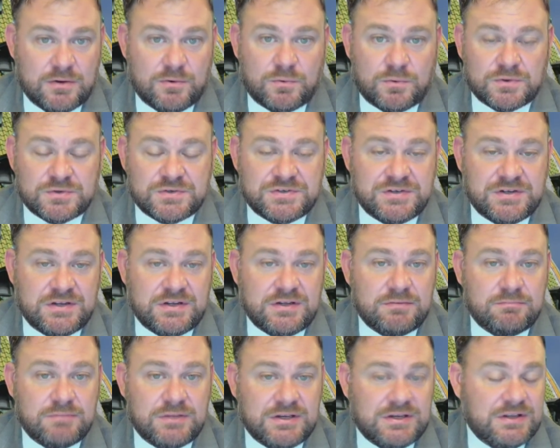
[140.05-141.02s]
We're
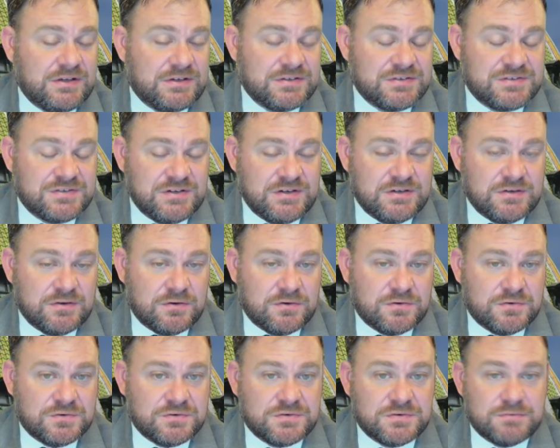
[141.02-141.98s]
seeing many
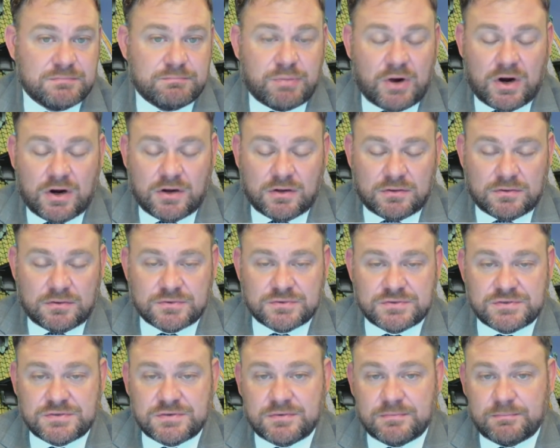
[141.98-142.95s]
casinos,
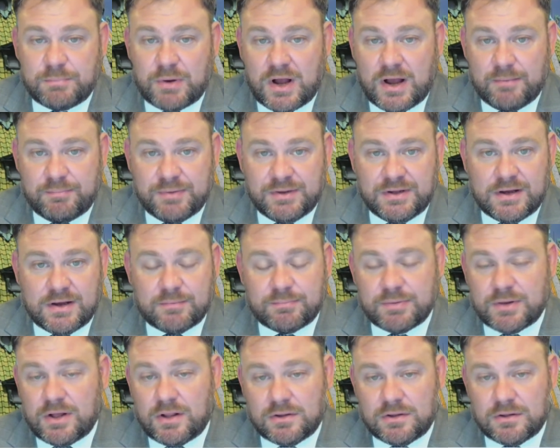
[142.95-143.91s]
parlors popping
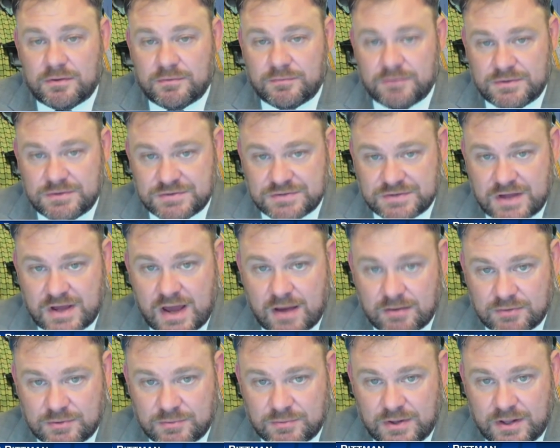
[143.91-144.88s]
up all over this
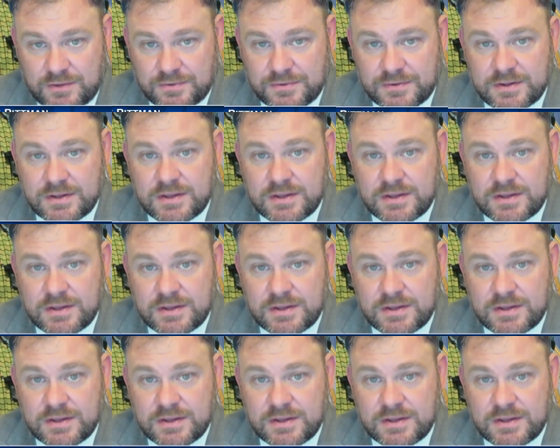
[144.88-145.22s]
Commonwealth.